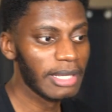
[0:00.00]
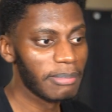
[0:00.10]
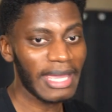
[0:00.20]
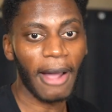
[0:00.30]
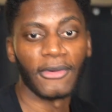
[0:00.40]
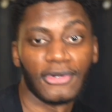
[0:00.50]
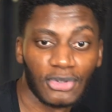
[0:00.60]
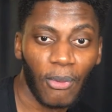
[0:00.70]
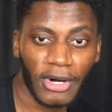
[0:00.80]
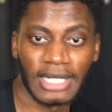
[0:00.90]
be out here
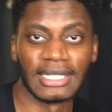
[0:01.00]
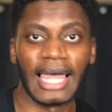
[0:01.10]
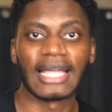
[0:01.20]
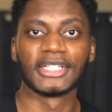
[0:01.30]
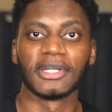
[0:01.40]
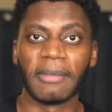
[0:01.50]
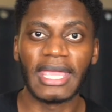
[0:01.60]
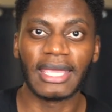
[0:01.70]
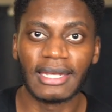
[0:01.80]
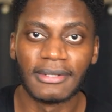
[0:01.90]
twerking like a
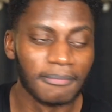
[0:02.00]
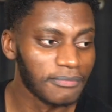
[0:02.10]
Jamaican,